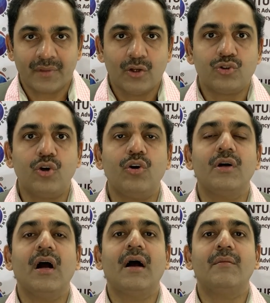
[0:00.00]
So
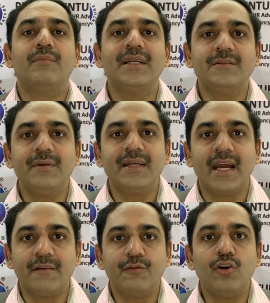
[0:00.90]
please be
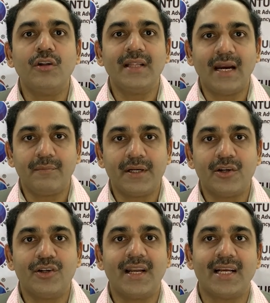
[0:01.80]
careful on that
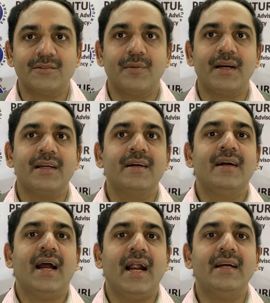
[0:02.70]
particular aspect,
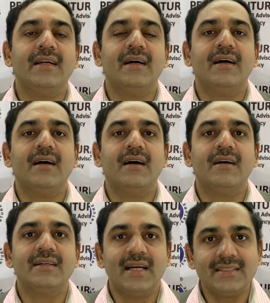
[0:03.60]
and
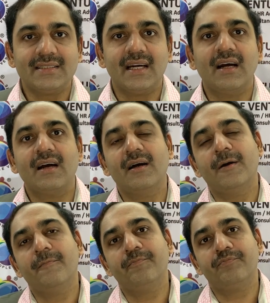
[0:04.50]
yes, that